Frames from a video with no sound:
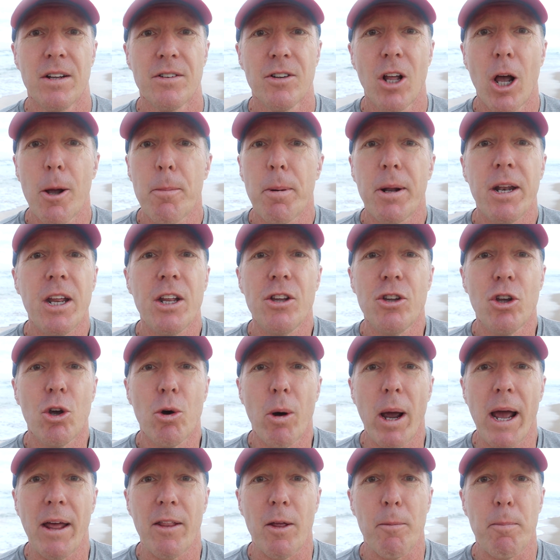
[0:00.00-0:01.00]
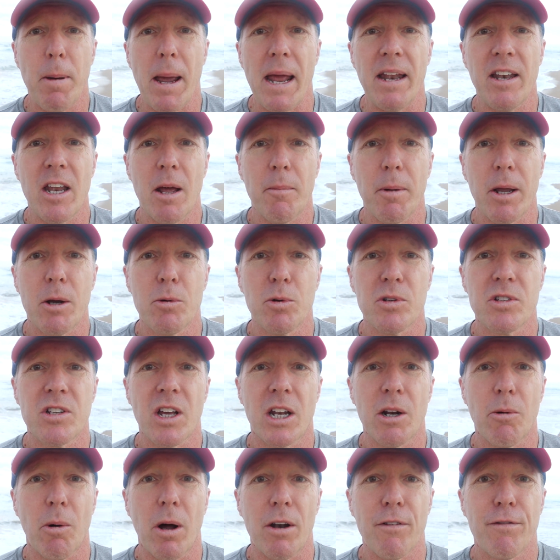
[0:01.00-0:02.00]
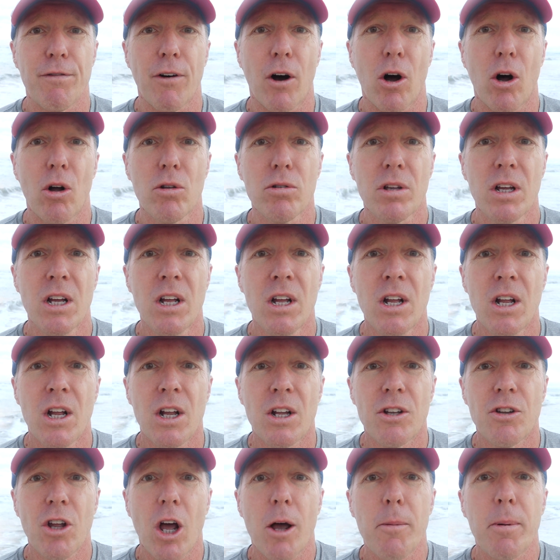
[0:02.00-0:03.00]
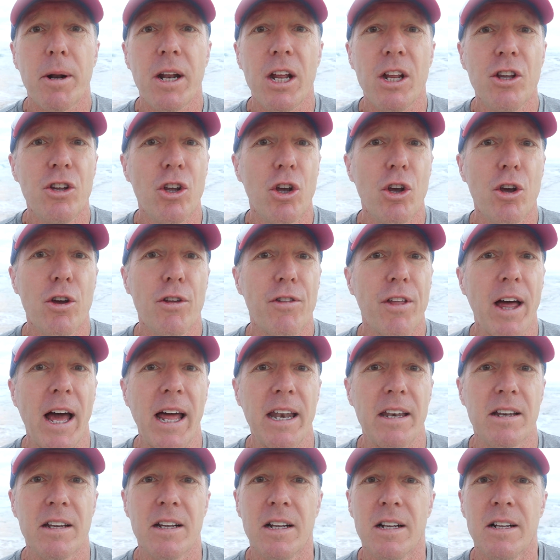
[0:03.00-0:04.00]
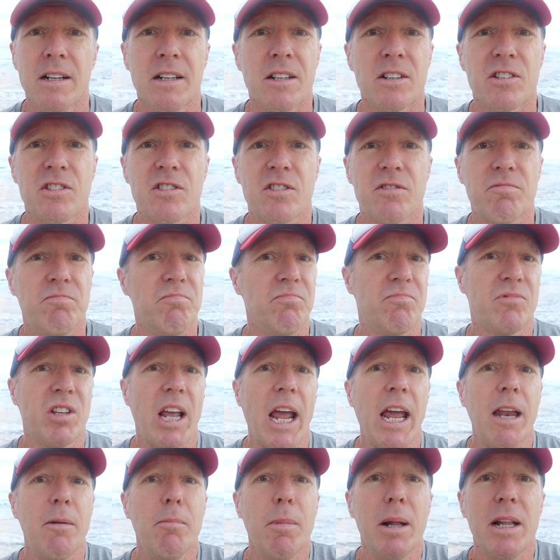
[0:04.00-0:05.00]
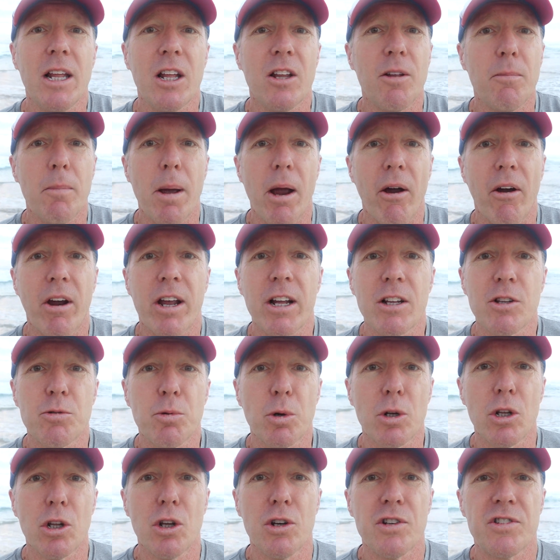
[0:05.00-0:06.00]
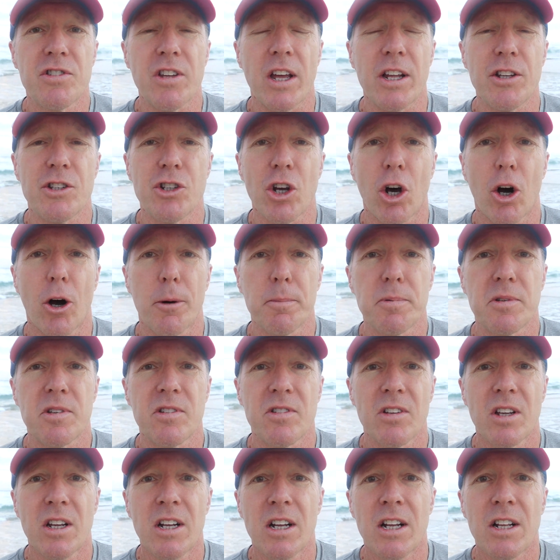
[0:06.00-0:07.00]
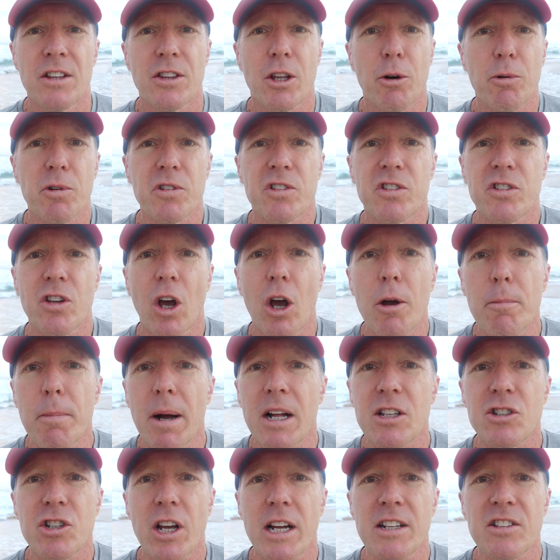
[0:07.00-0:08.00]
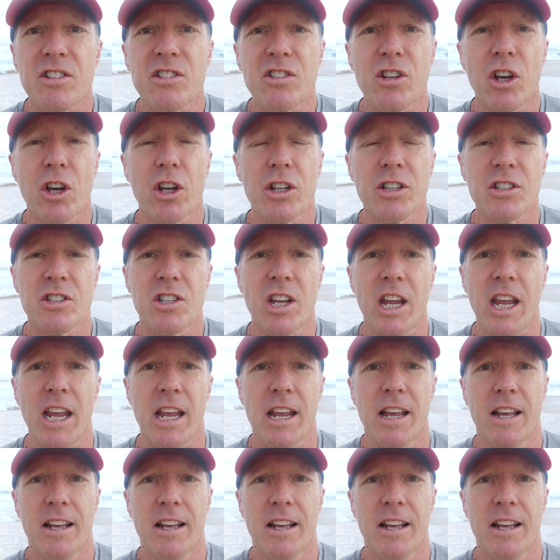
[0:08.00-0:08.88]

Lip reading: Nobody knew how the pandemic was going to unfold. Nobody knew that 10 million Americans would lose their jobs. There was so much uncertainty.